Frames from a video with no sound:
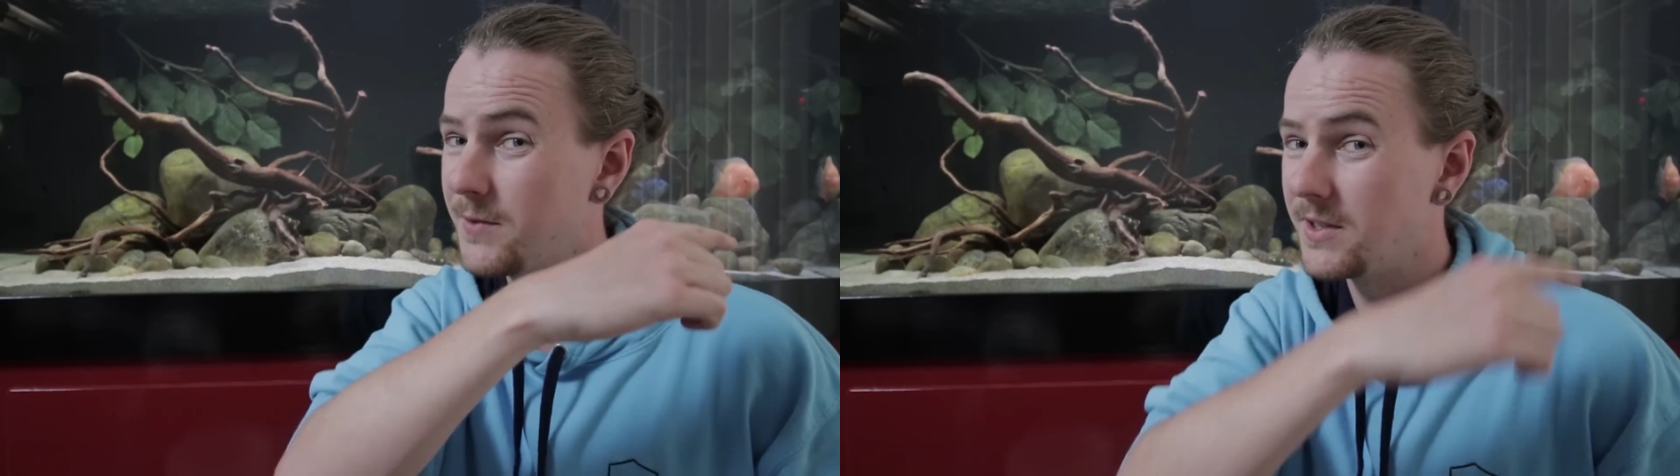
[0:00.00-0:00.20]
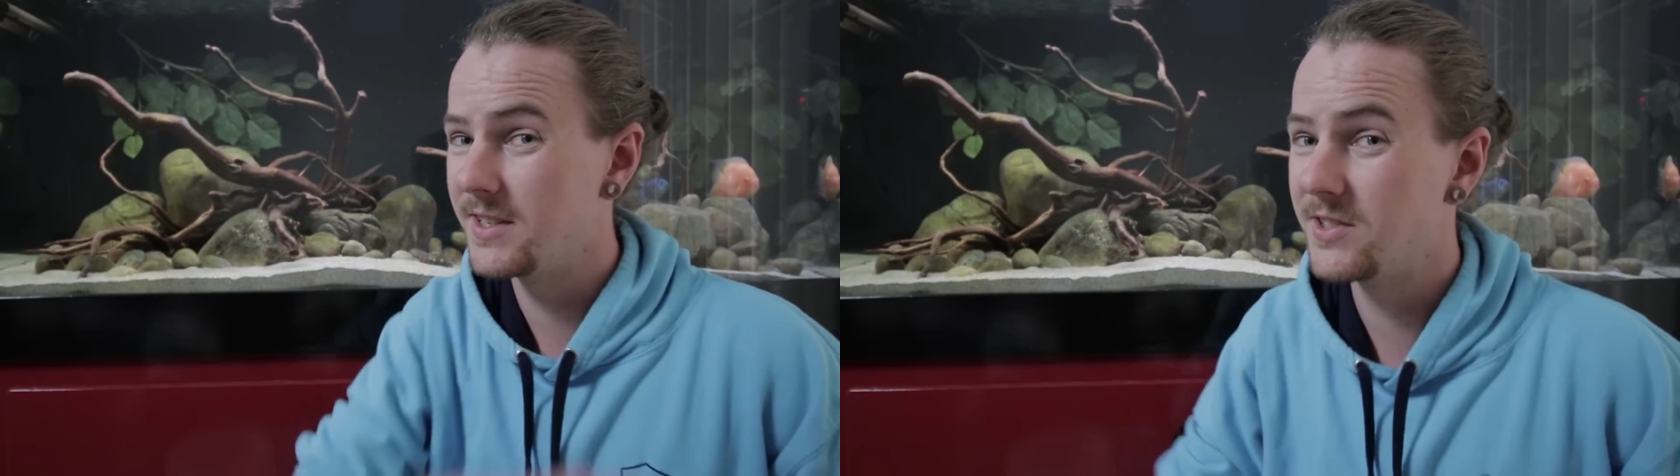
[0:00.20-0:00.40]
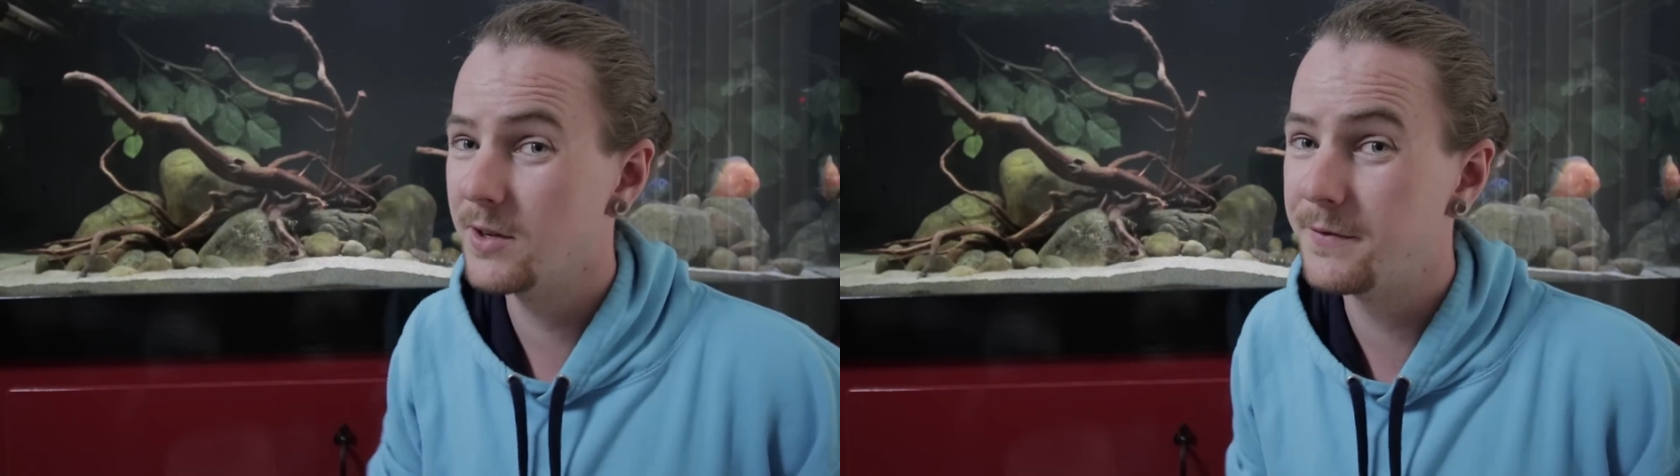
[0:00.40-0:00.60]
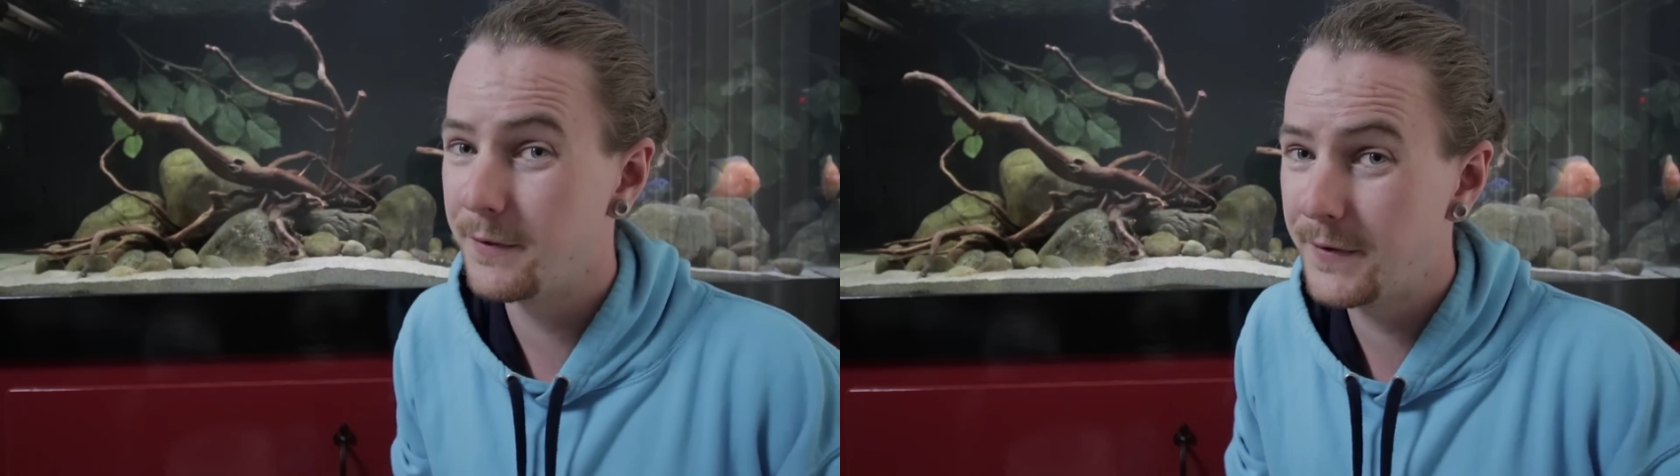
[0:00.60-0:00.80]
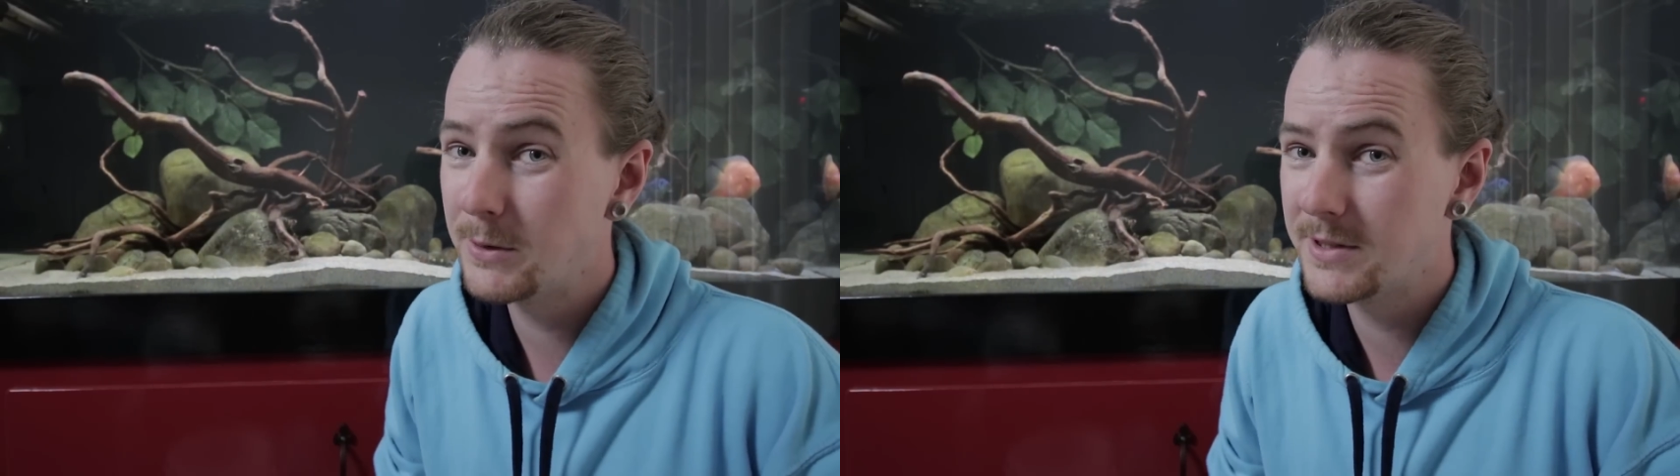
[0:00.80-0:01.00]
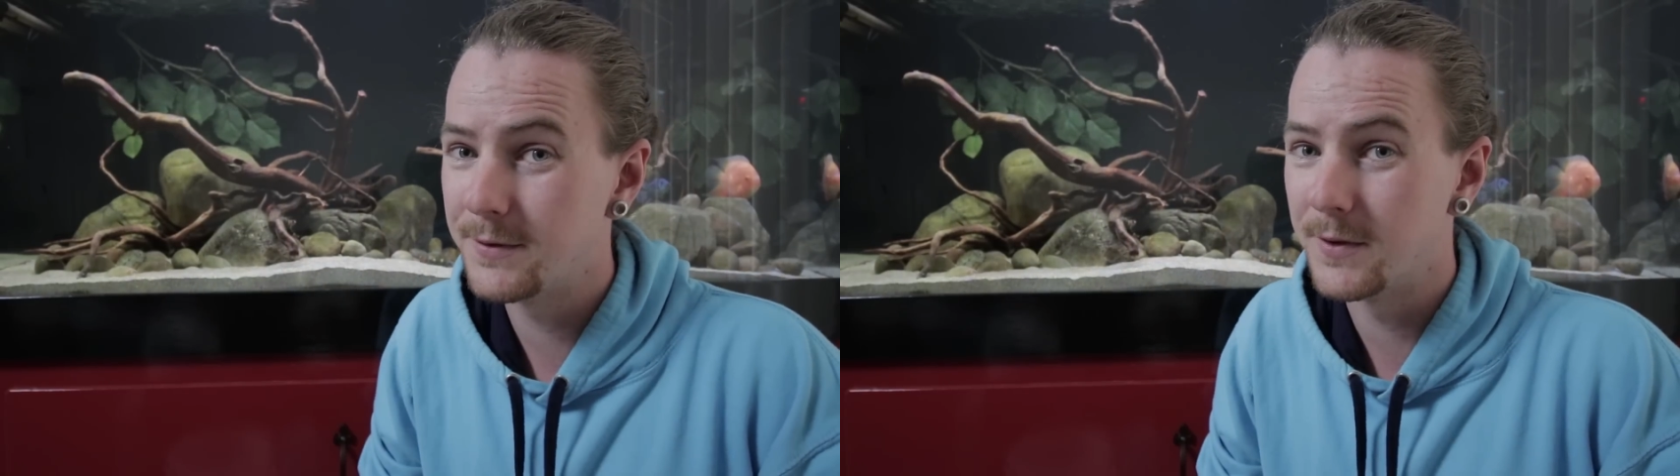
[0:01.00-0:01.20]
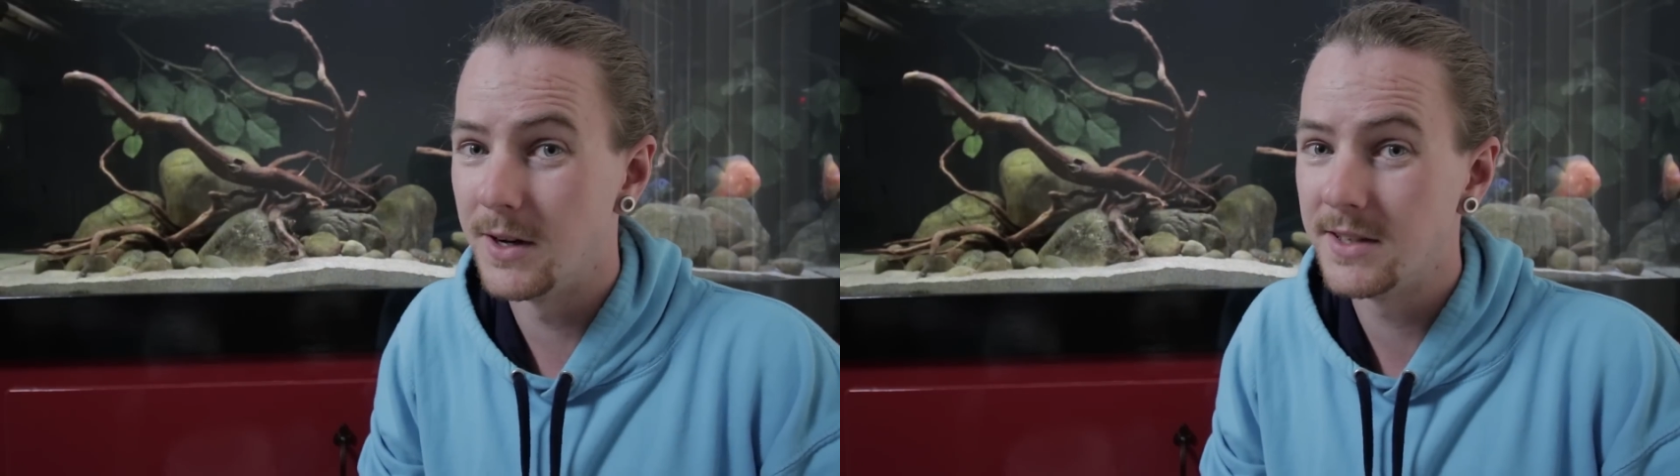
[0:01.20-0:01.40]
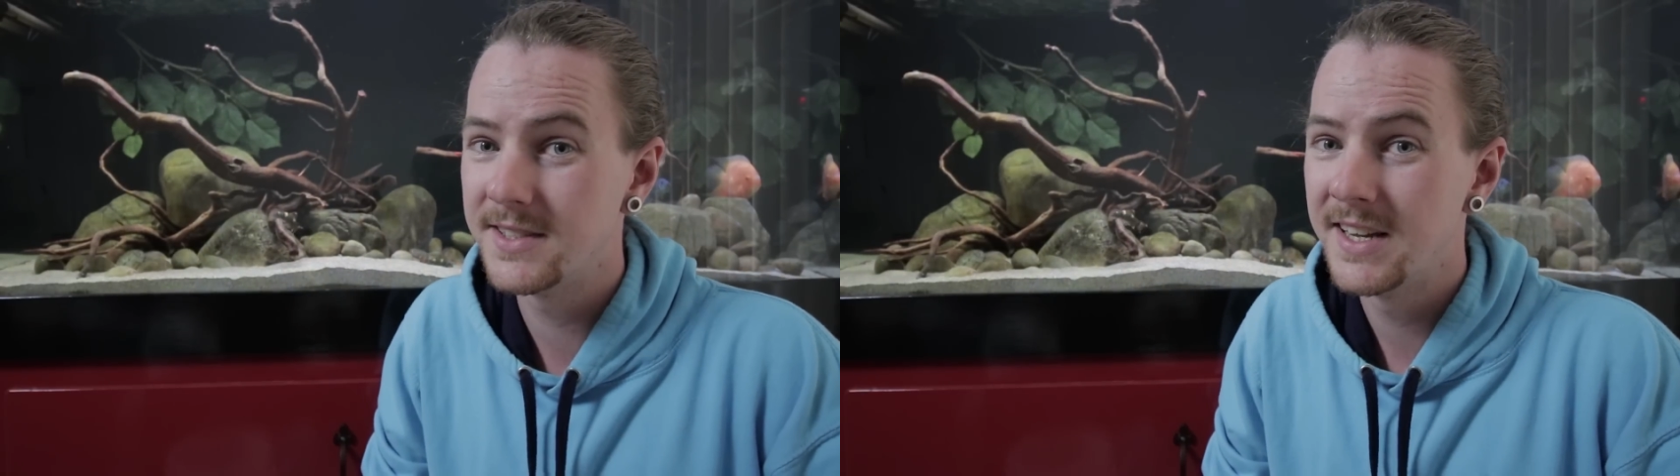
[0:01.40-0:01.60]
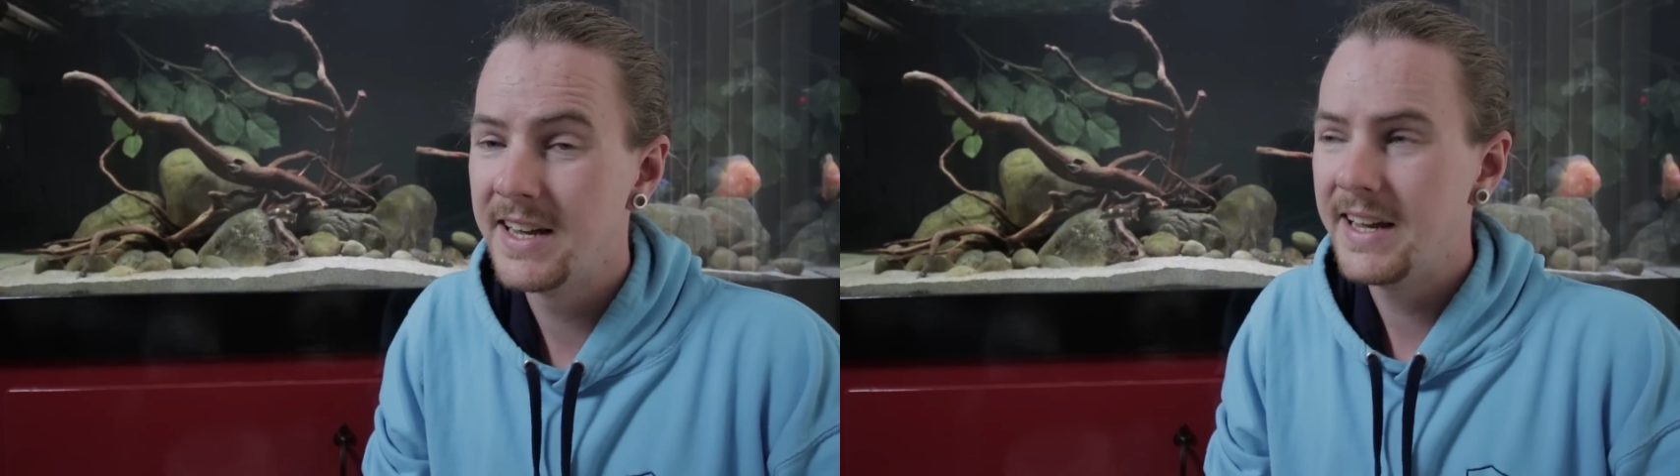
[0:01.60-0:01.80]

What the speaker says: footage of the filter floss,